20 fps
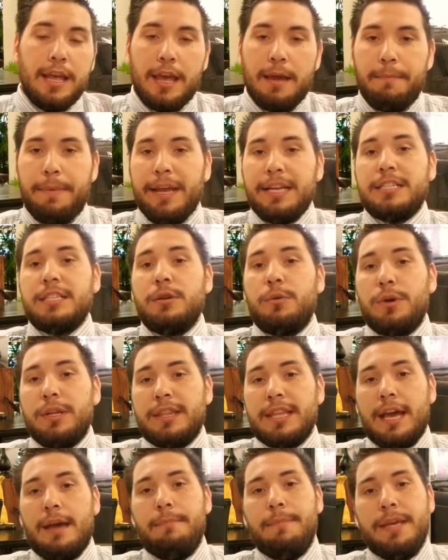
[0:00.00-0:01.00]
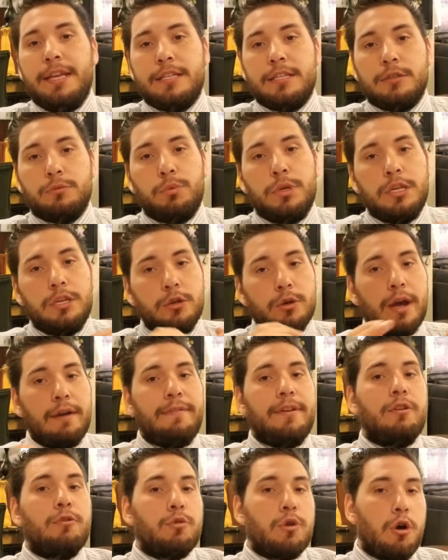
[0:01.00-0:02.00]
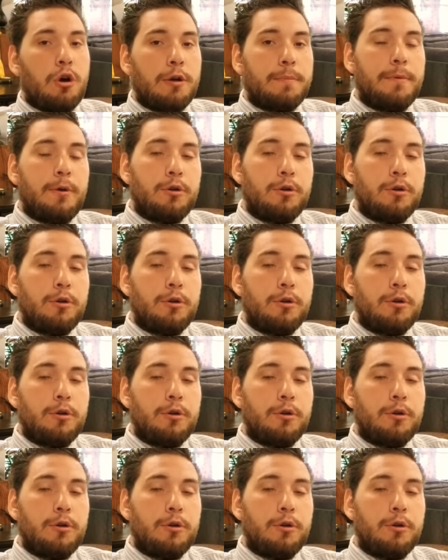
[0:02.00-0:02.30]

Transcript: And basically what that means is we do have heroic